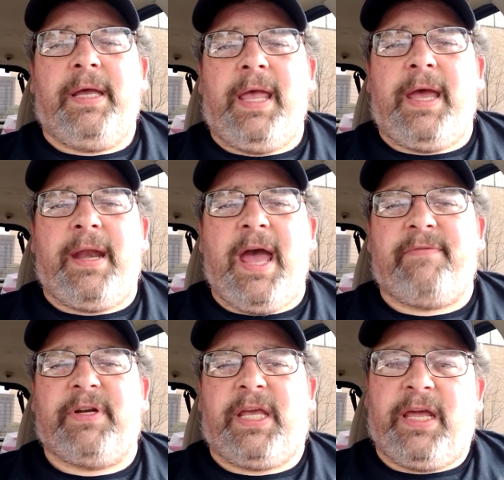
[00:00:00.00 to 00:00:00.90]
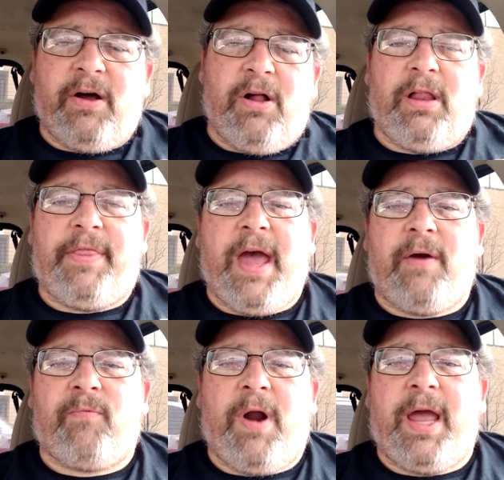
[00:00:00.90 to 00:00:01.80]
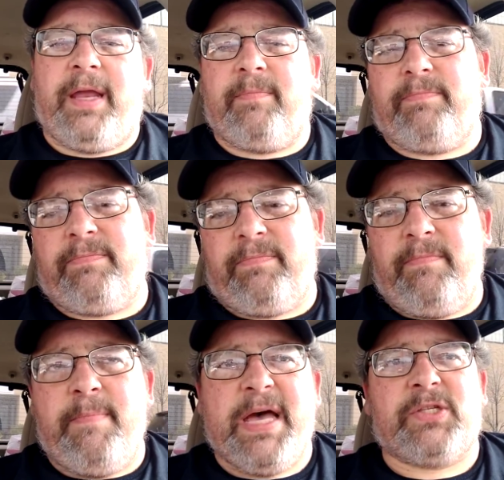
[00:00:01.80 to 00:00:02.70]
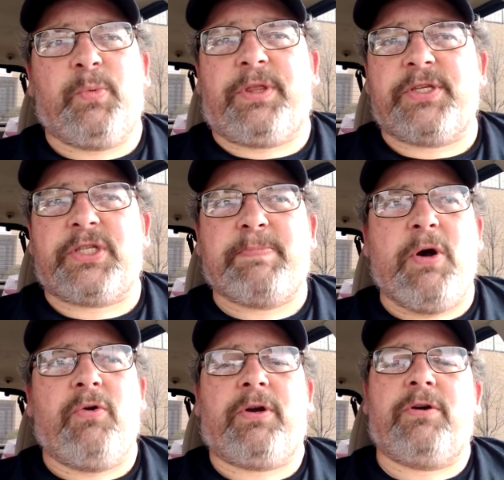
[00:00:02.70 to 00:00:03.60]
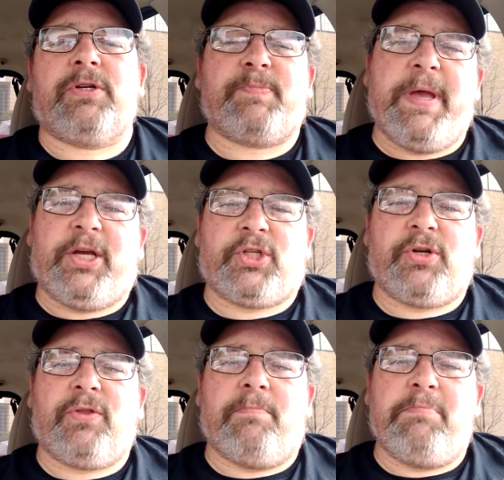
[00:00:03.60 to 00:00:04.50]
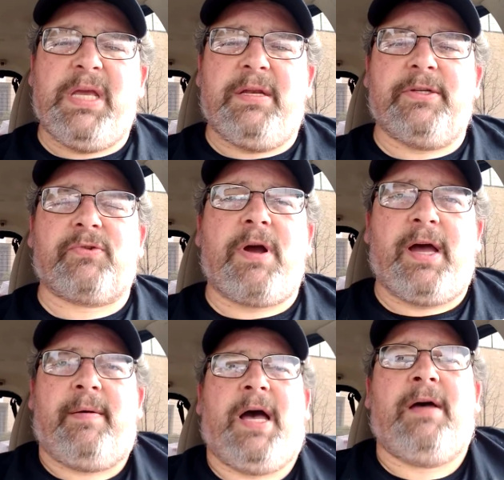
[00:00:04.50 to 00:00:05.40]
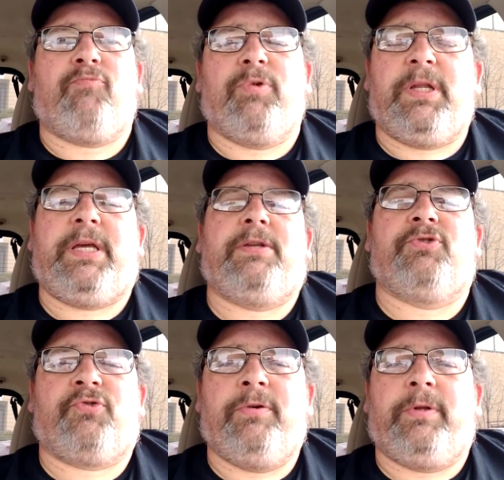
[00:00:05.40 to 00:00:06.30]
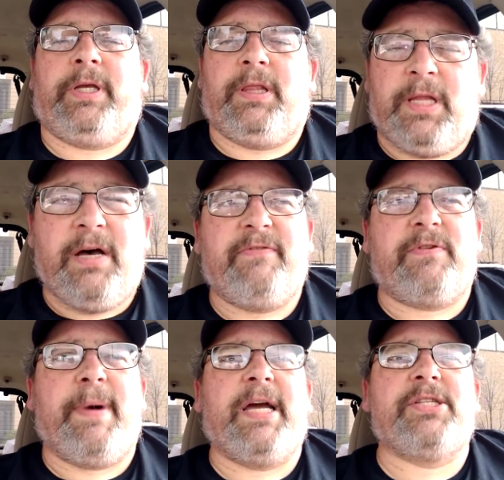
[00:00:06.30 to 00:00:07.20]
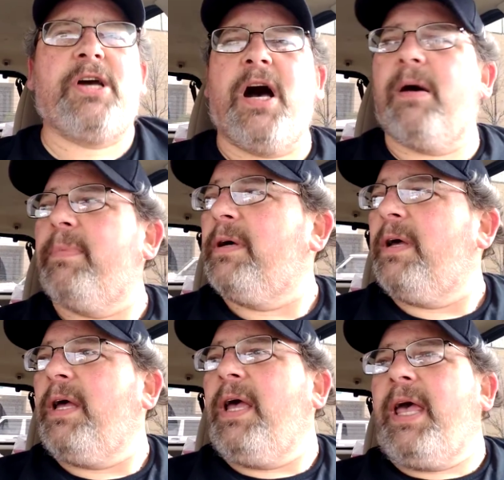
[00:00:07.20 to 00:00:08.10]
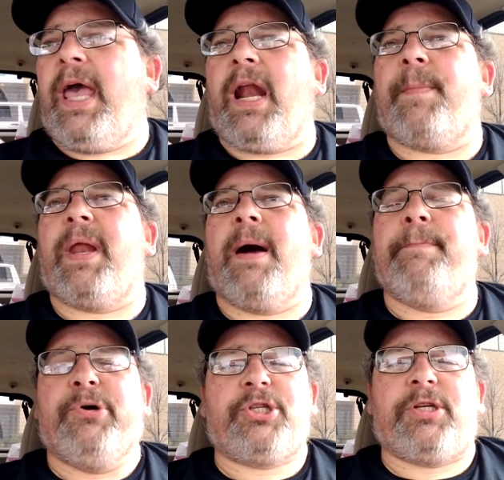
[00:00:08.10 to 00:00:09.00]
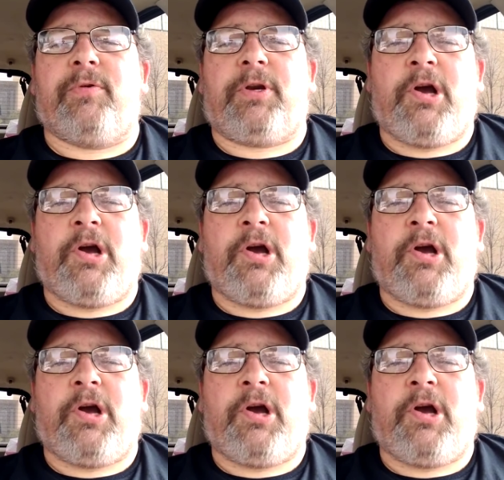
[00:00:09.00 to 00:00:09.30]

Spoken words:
and having to get all of that right, mess with the smokers, make sure the meat is right. I really and truly loved my job. And I mean, I'm pushing